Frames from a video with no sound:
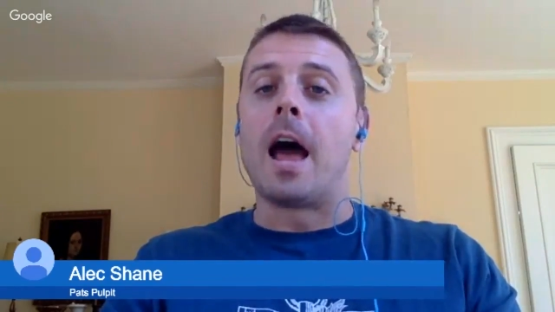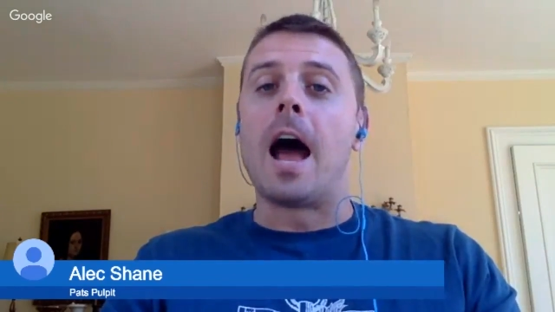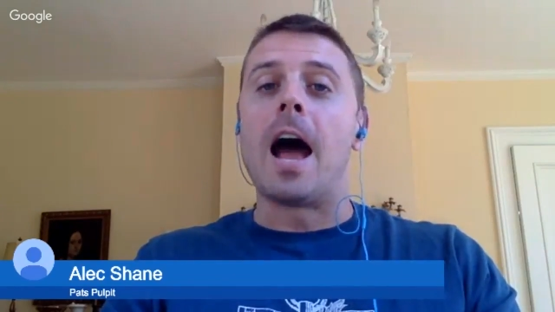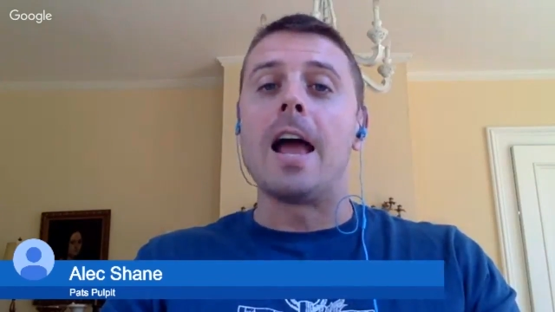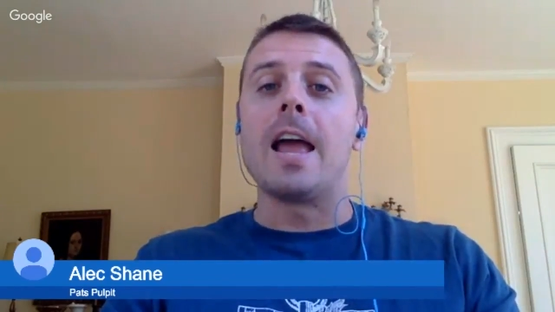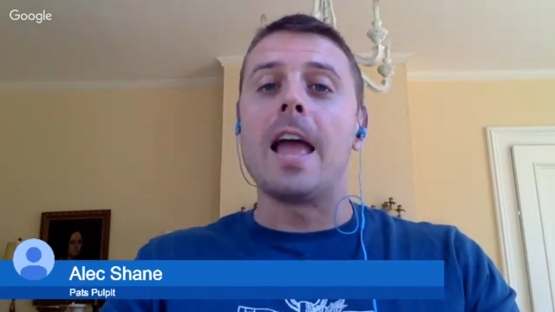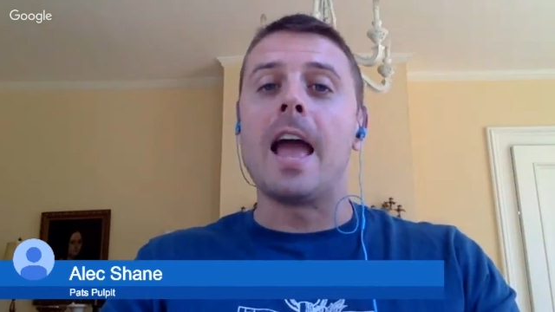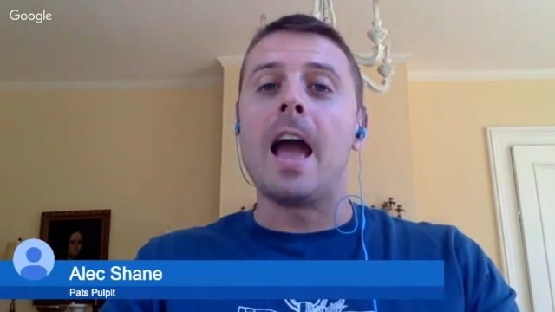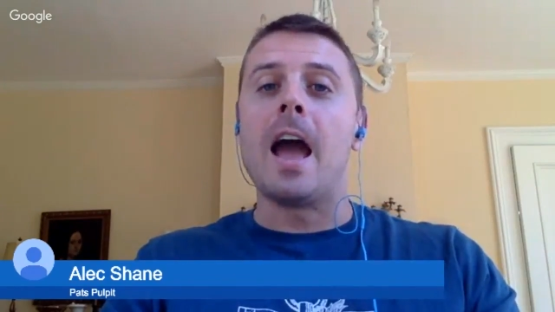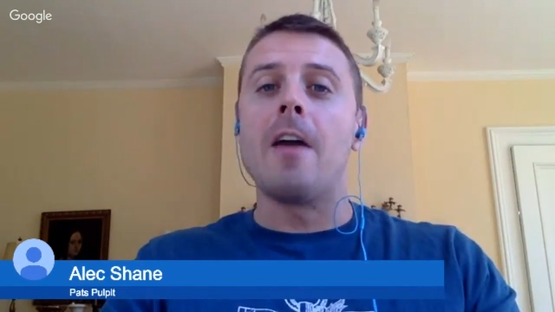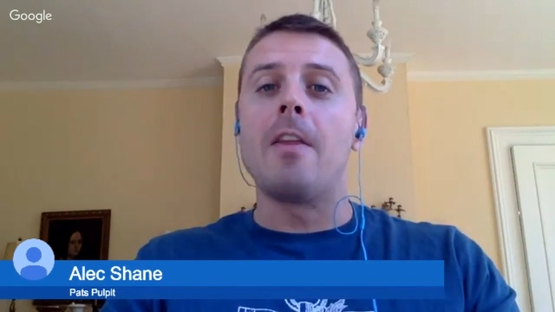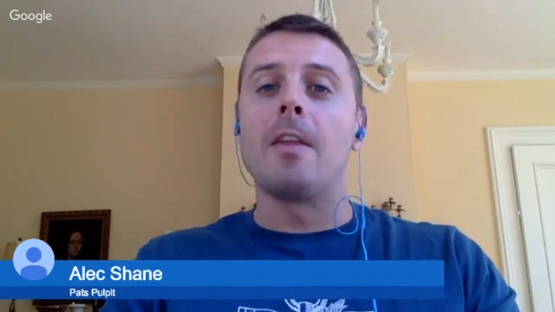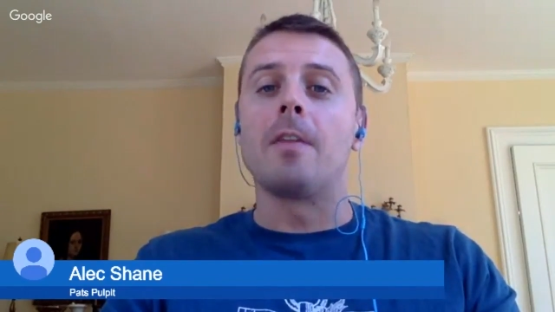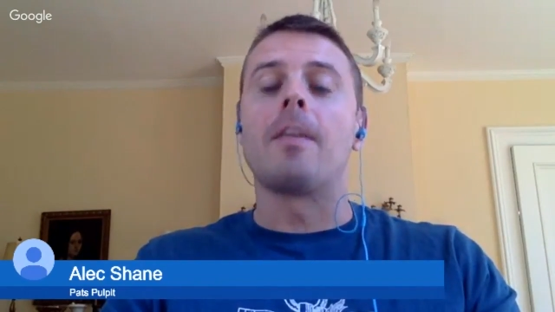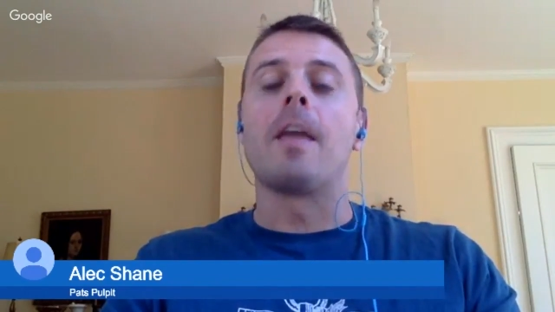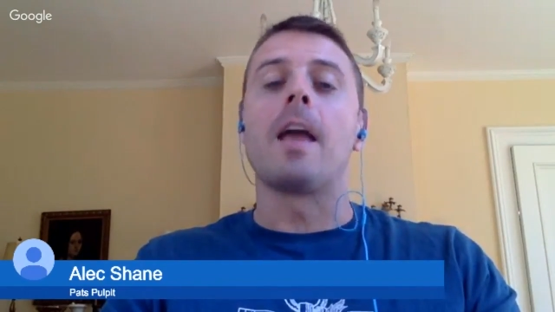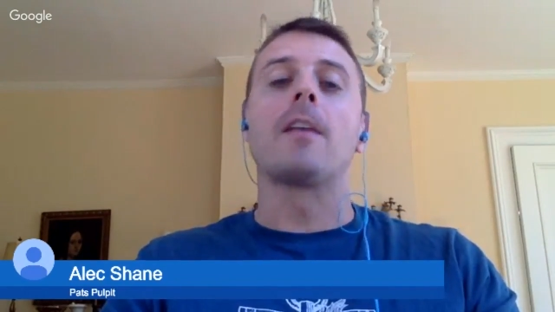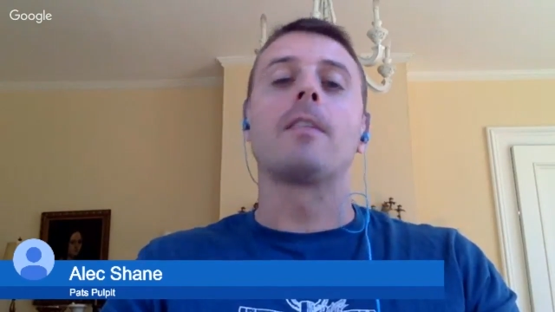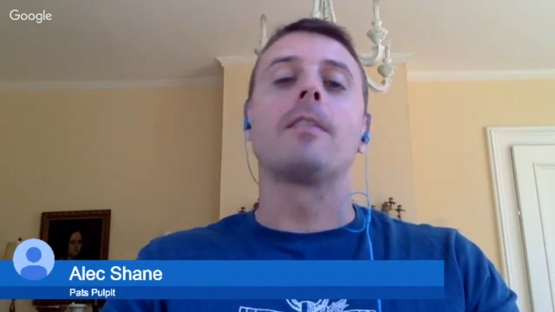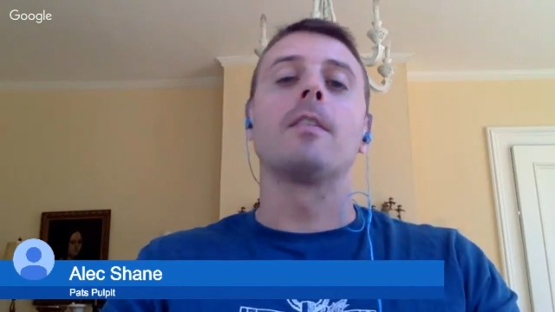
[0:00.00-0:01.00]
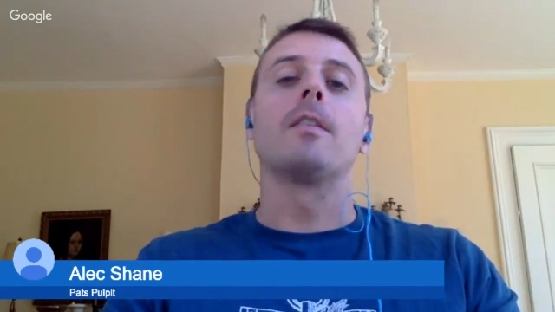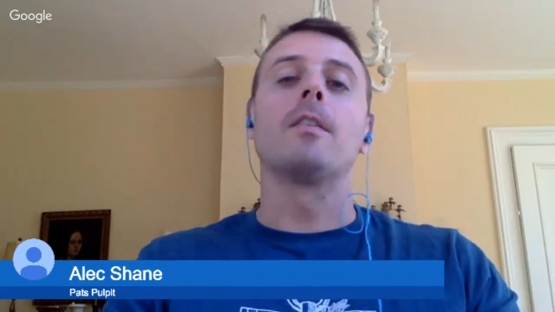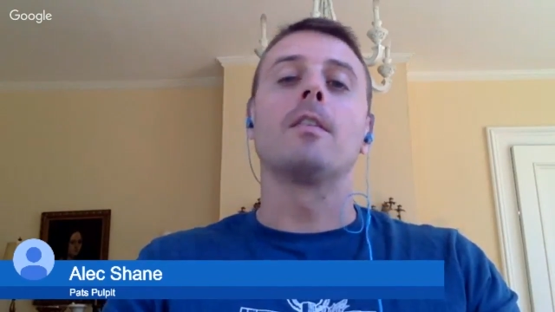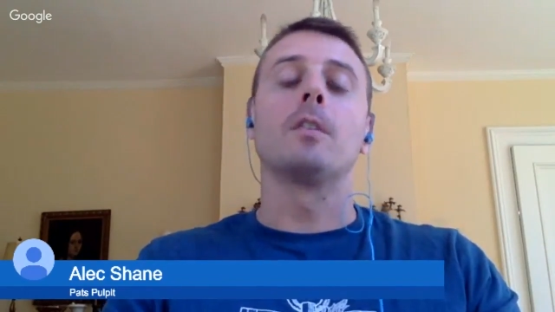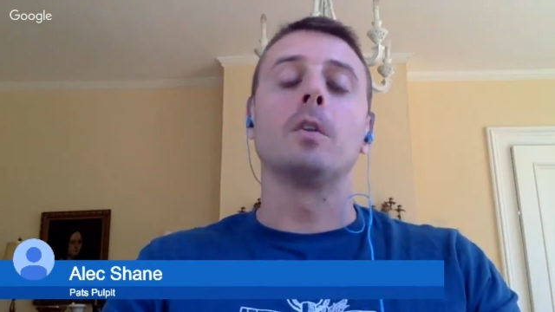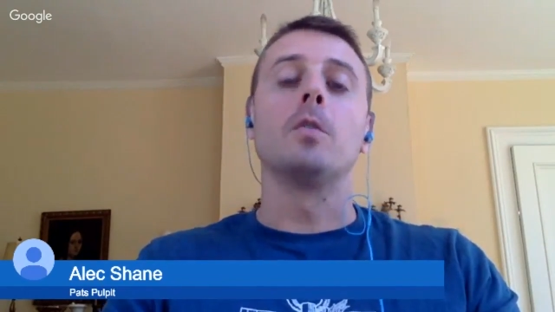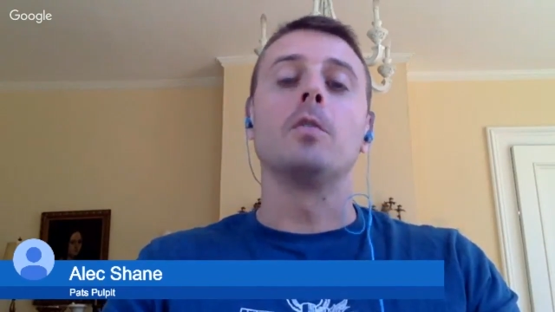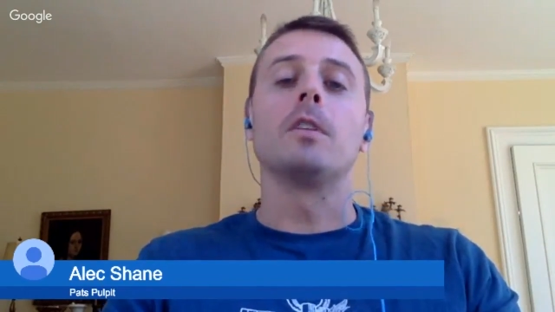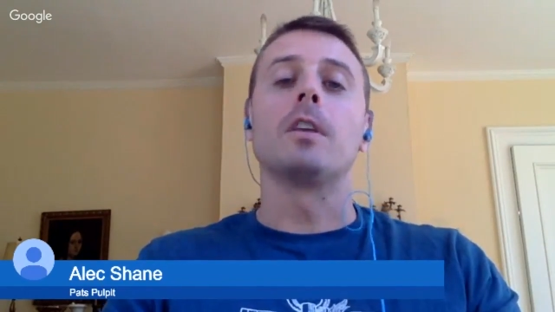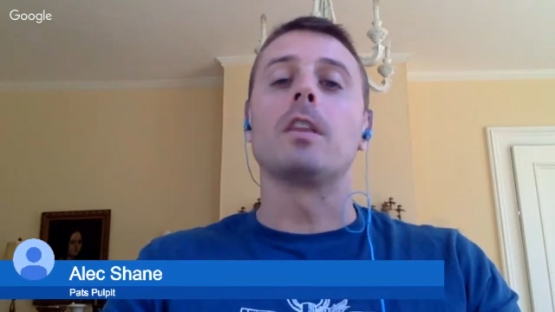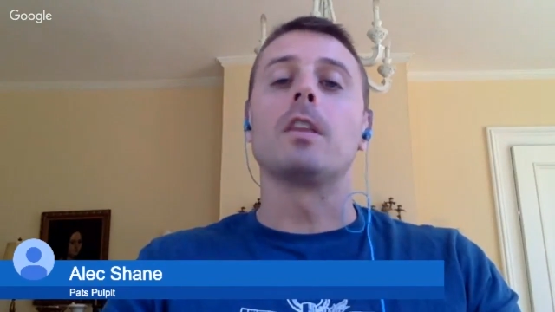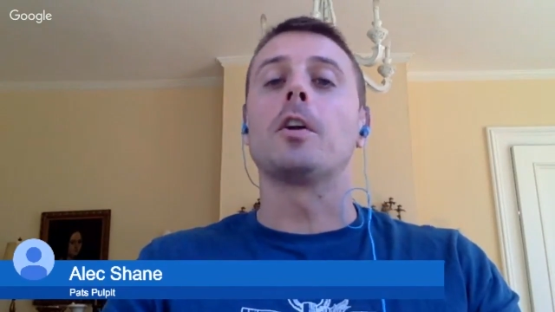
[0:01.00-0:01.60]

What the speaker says: I had the Texans losing